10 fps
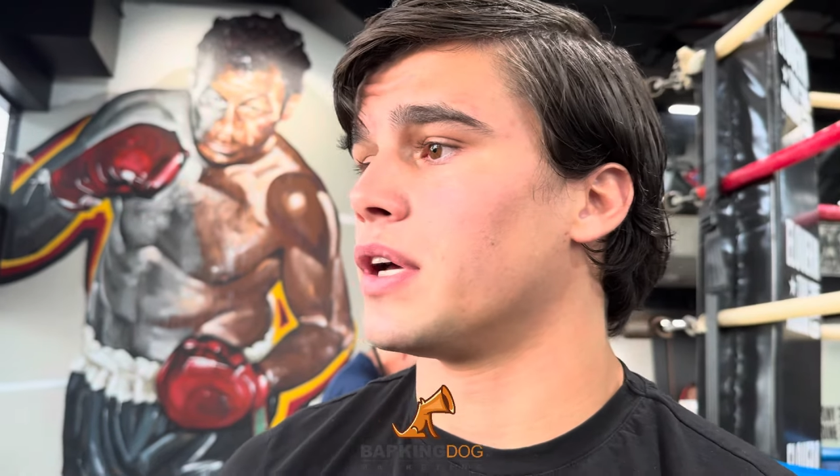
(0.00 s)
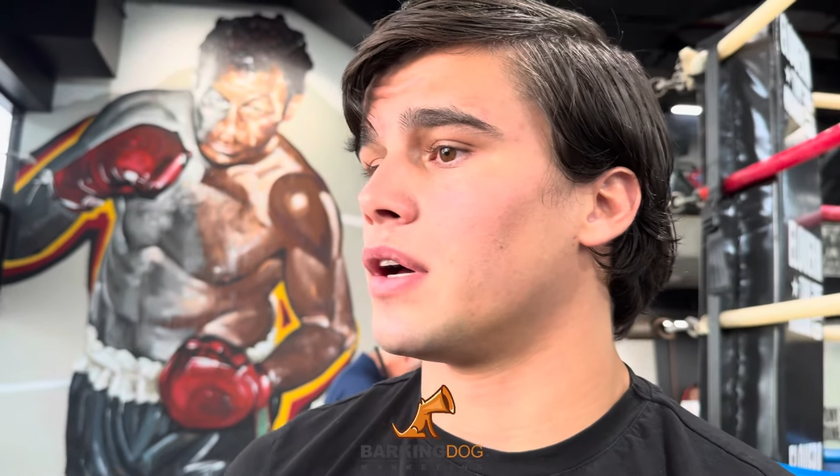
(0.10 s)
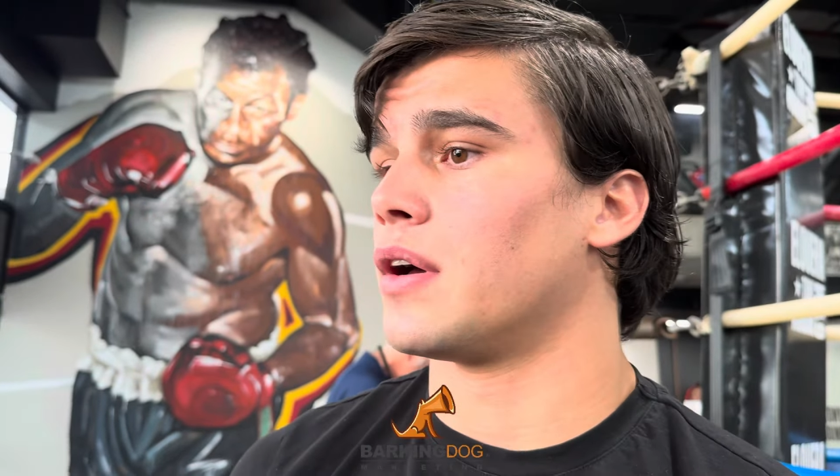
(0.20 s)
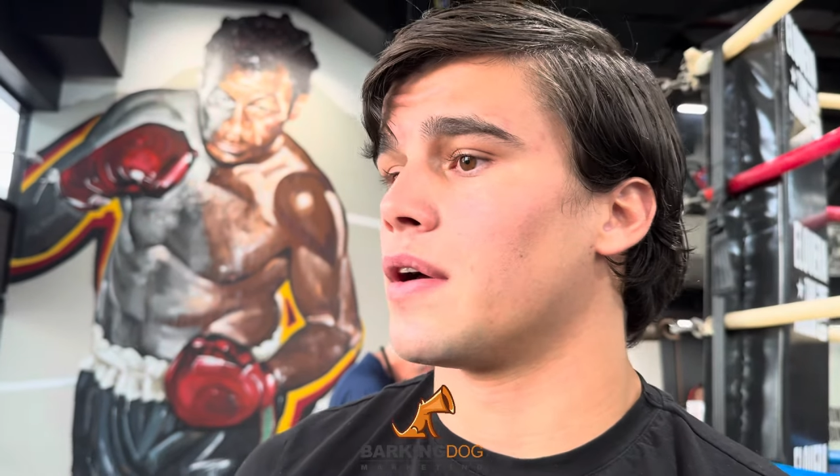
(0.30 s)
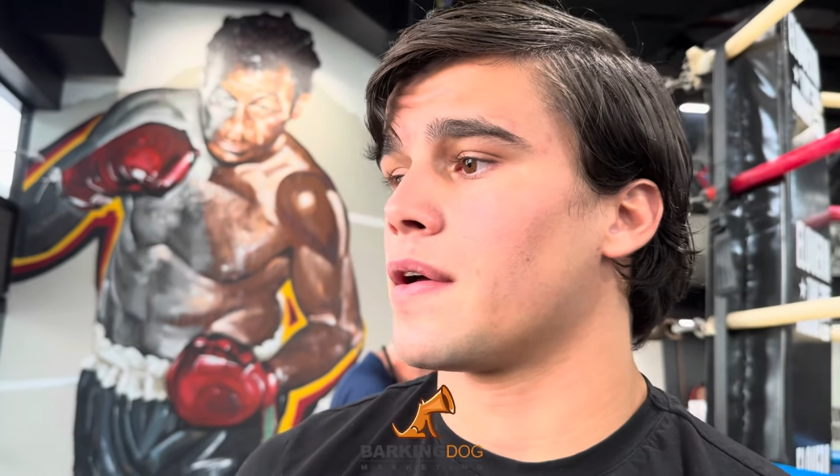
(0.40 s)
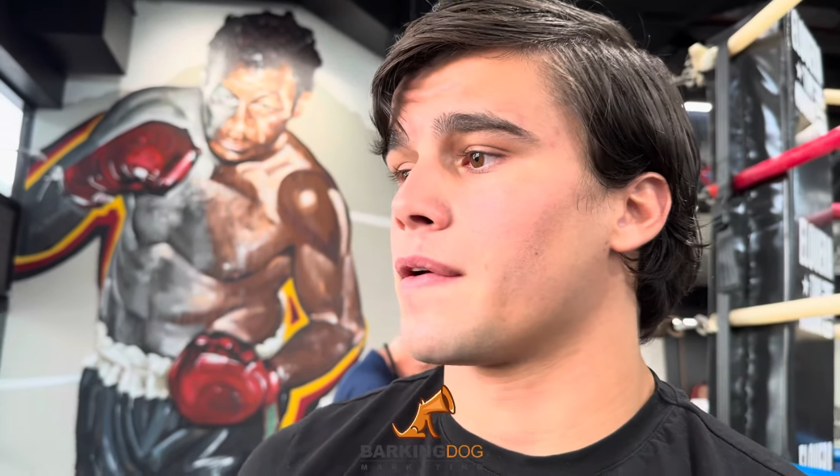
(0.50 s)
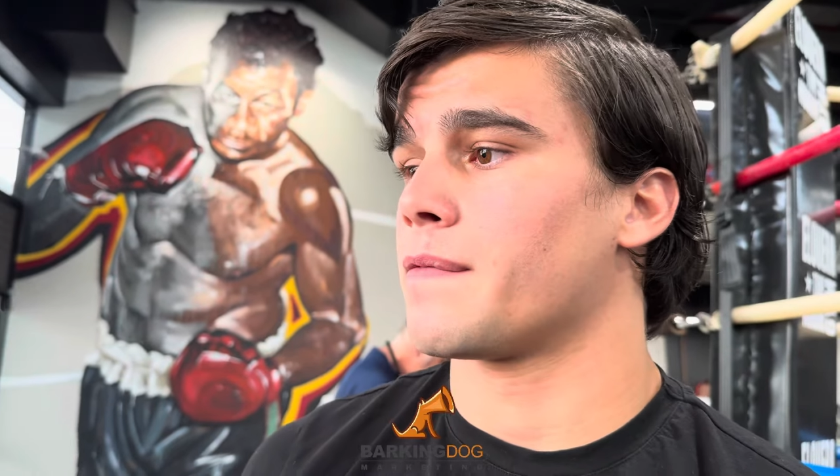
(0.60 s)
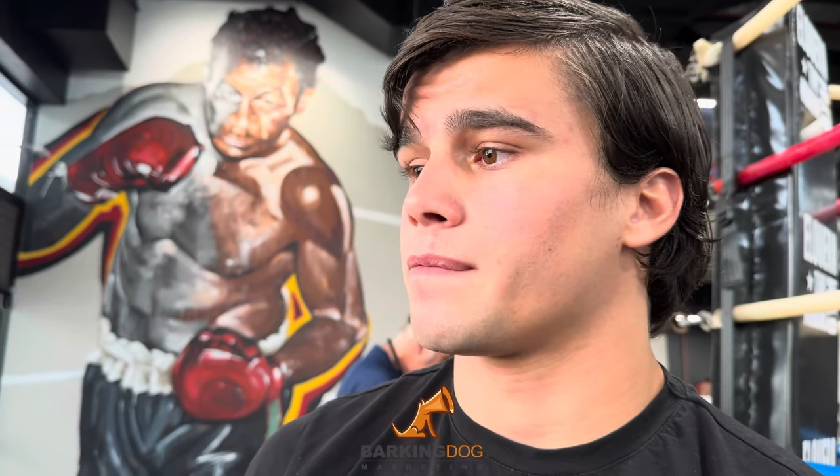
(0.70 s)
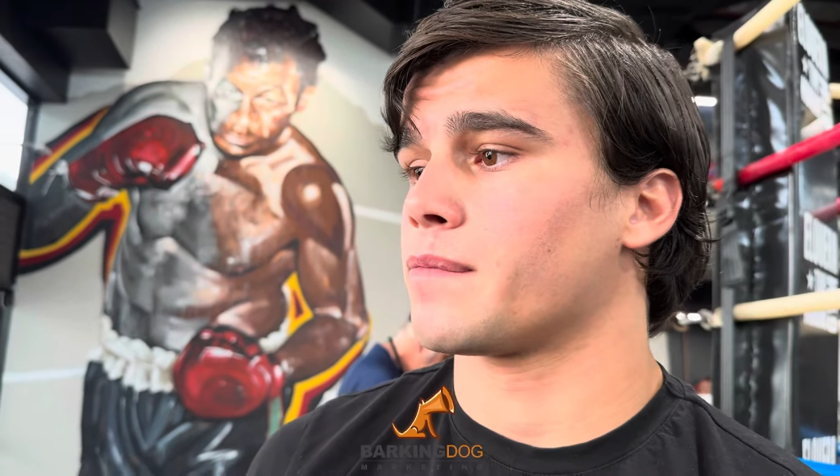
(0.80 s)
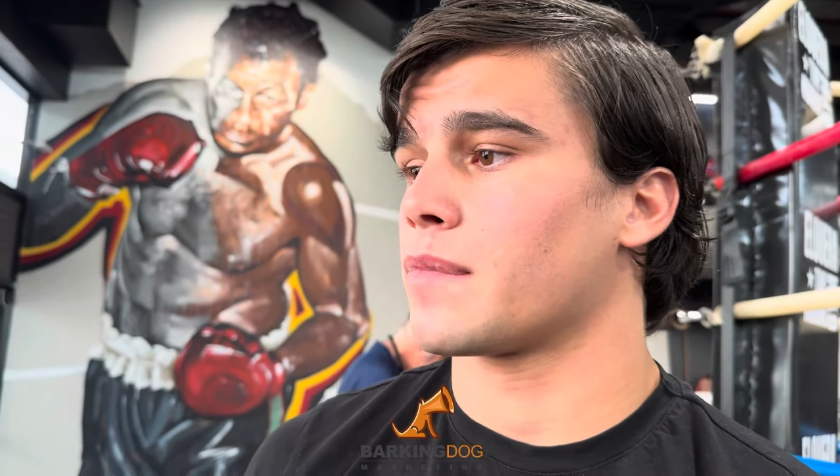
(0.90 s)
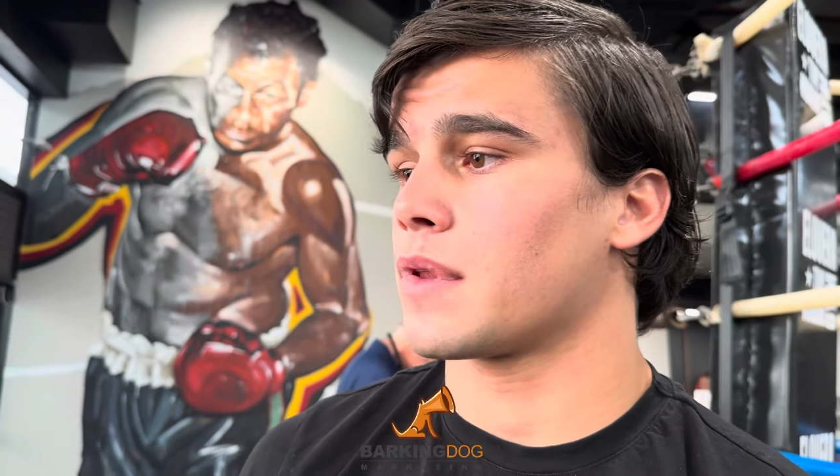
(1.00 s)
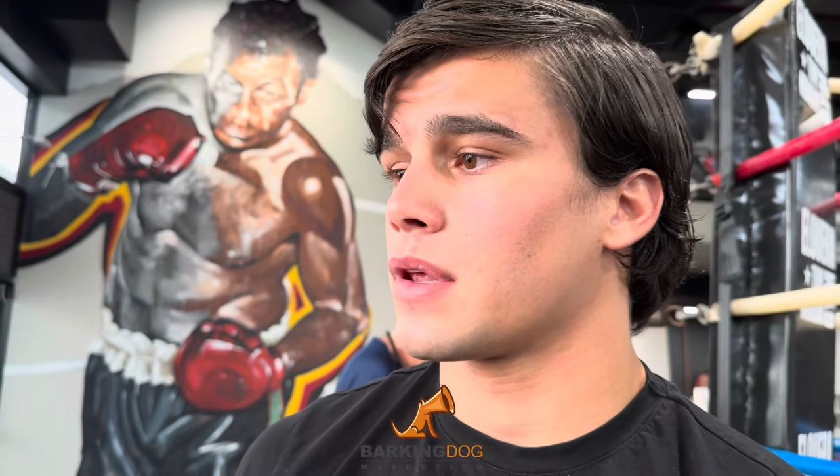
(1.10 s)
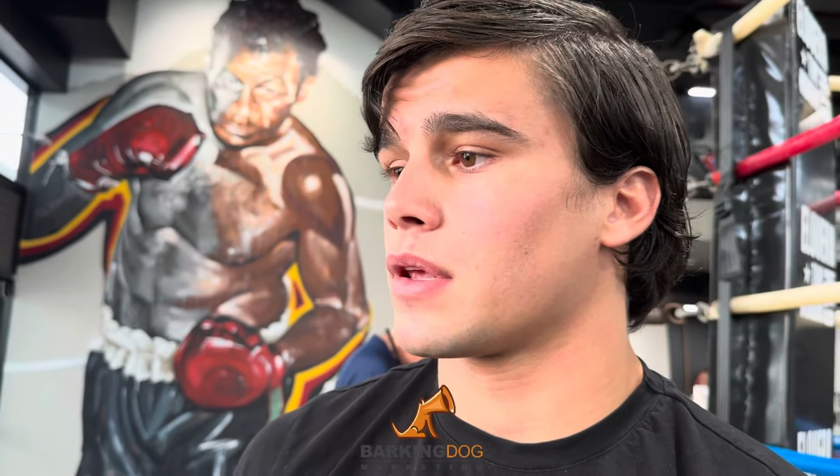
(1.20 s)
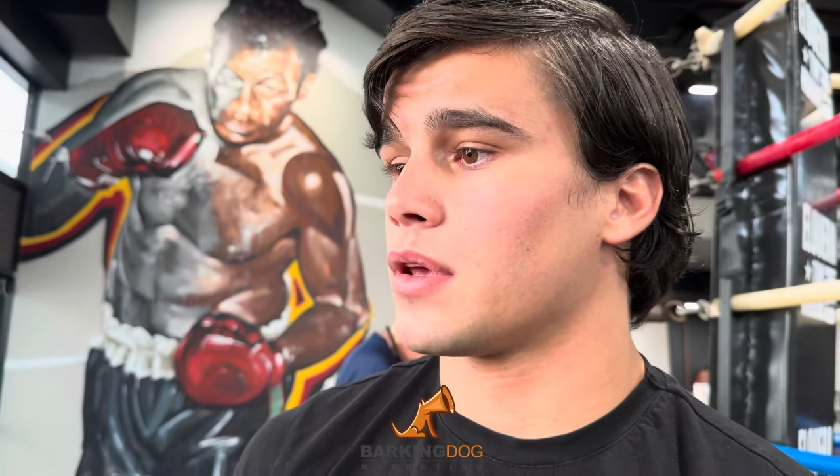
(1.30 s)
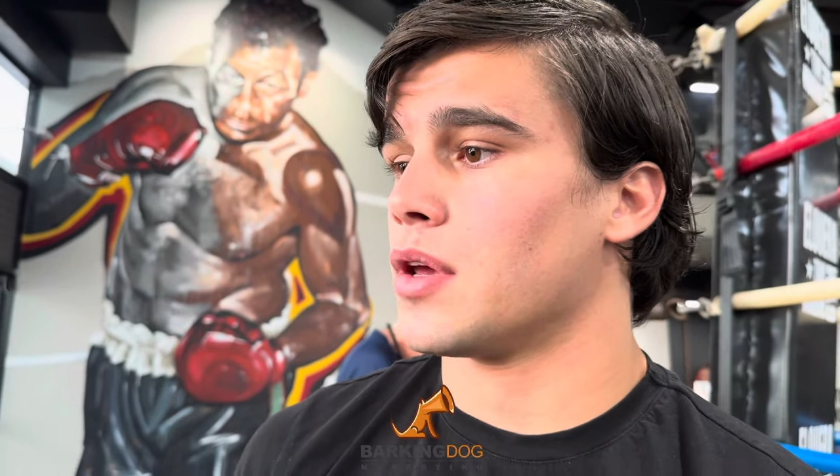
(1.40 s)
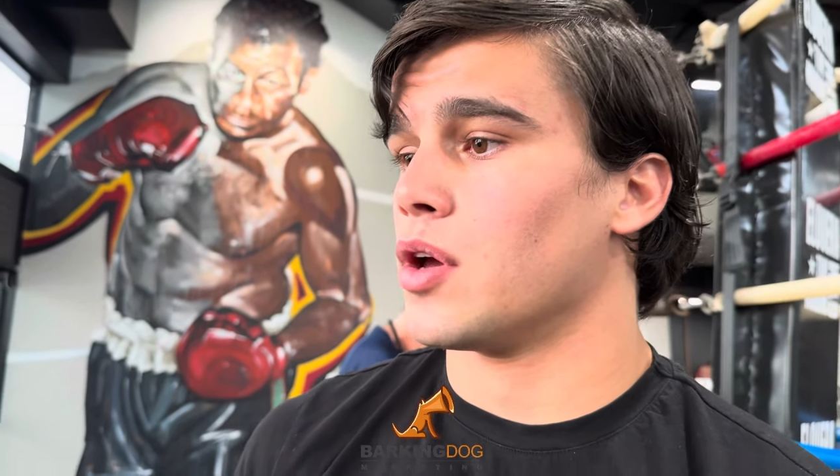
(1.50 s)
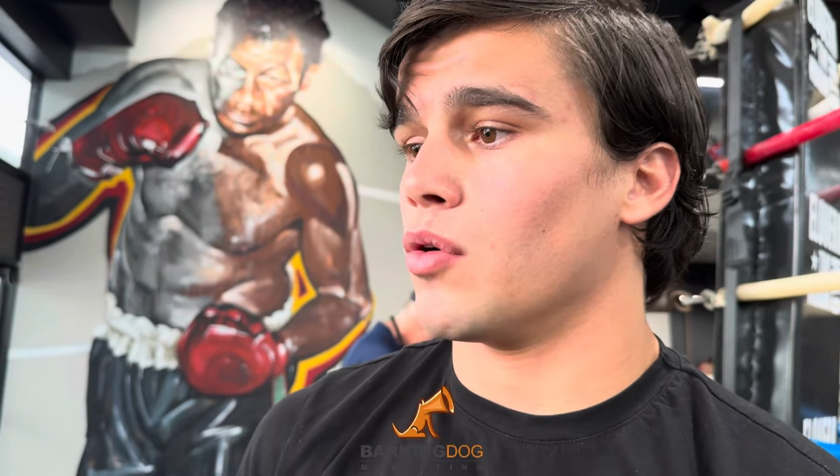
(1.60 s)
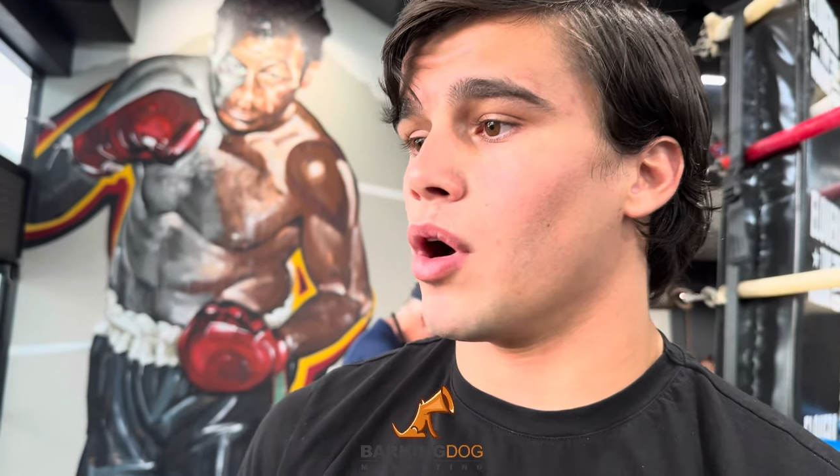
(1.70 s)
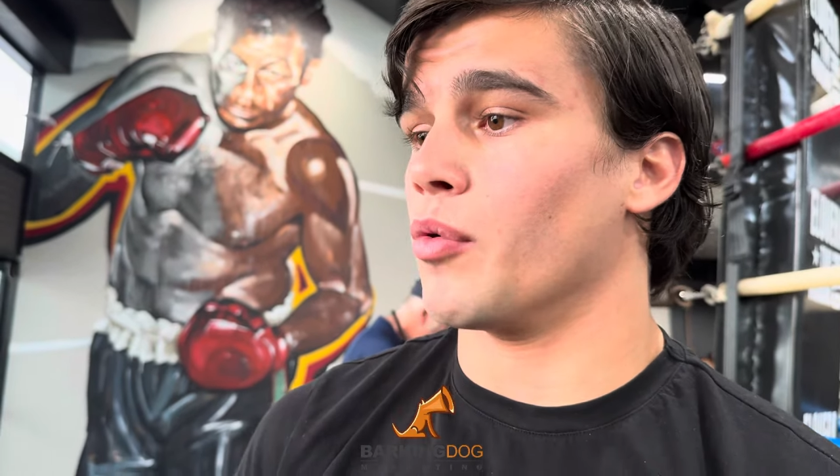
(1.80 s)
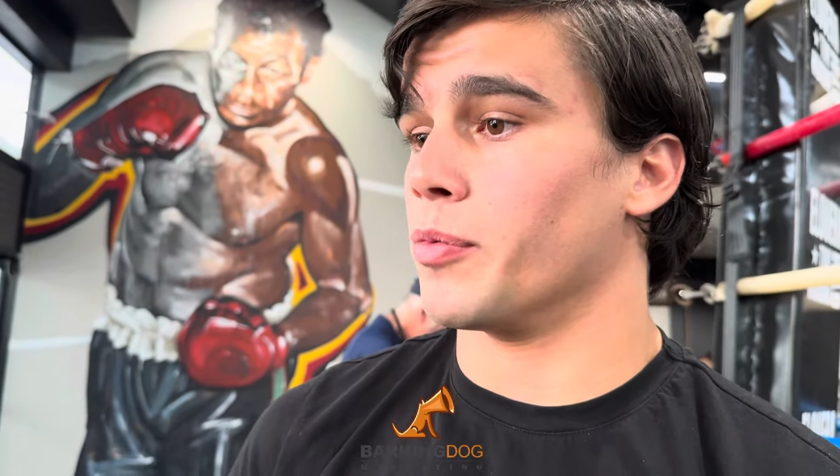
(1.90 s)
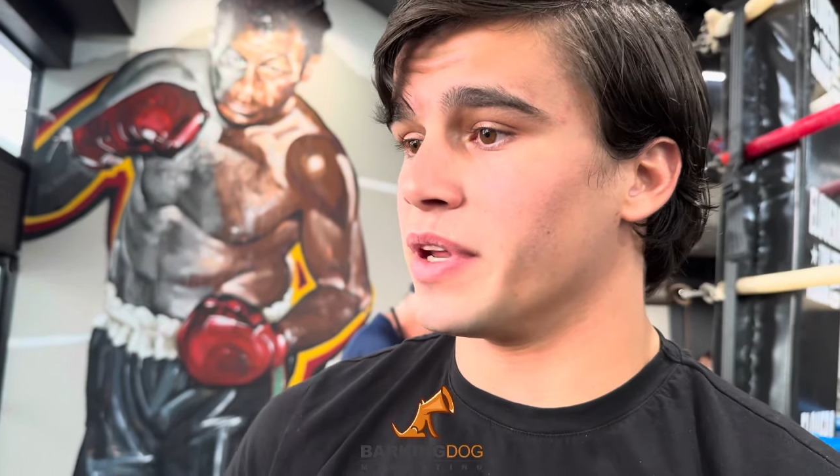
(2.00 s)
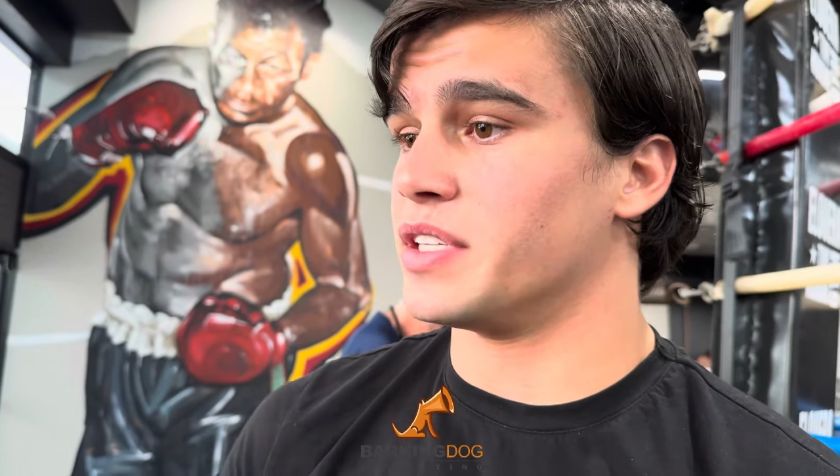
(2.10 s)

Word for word: Uh, it would have been